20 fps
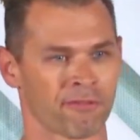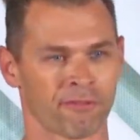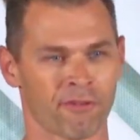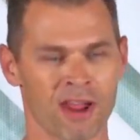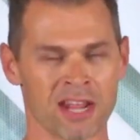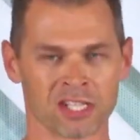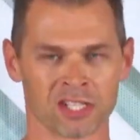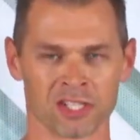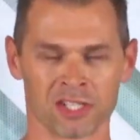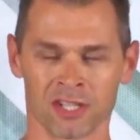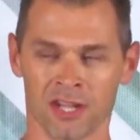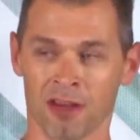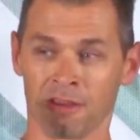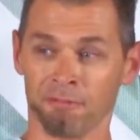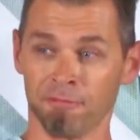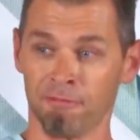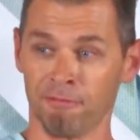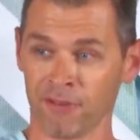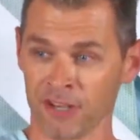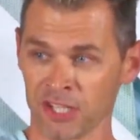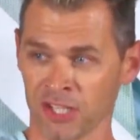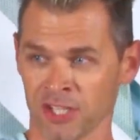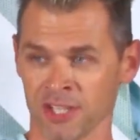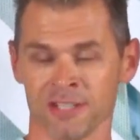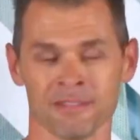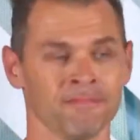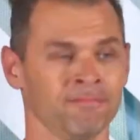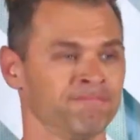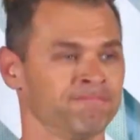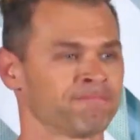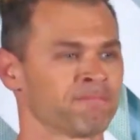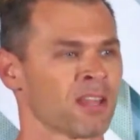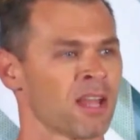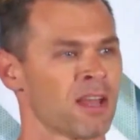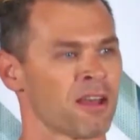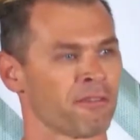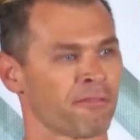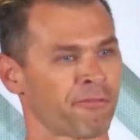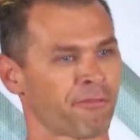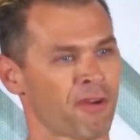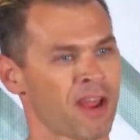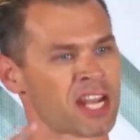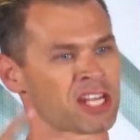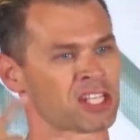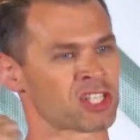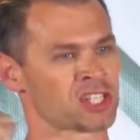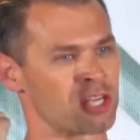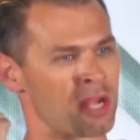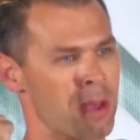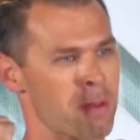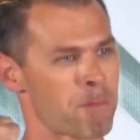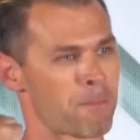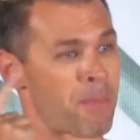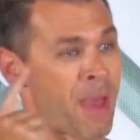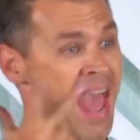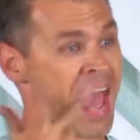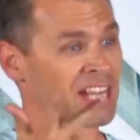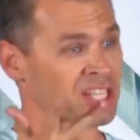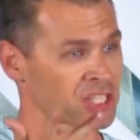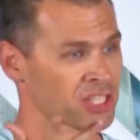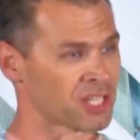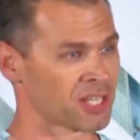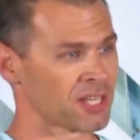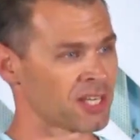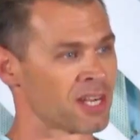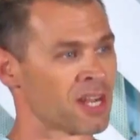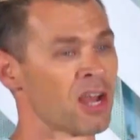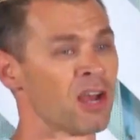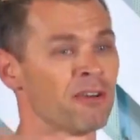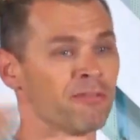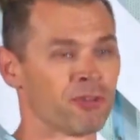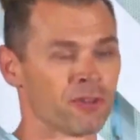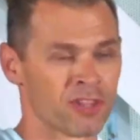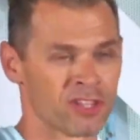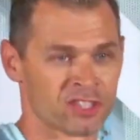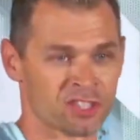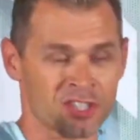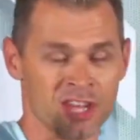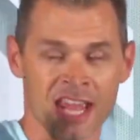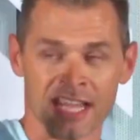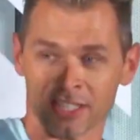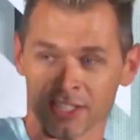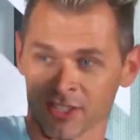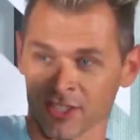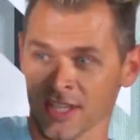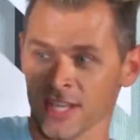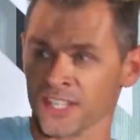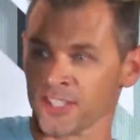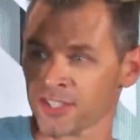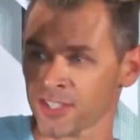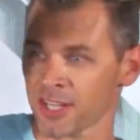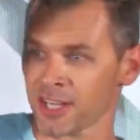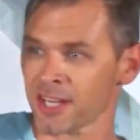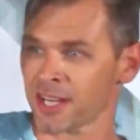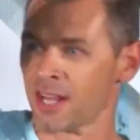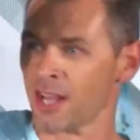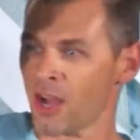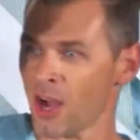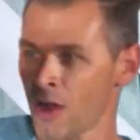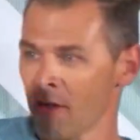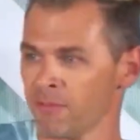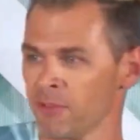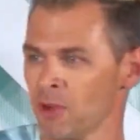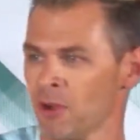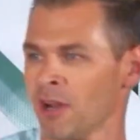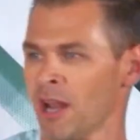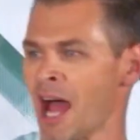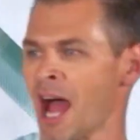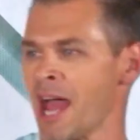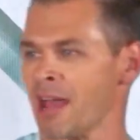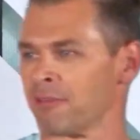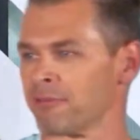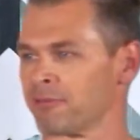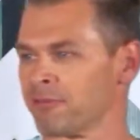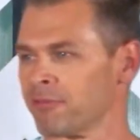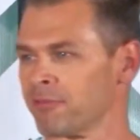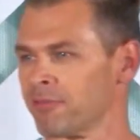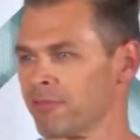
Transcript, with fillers: fresh vision, fresh passion for this next season of your life.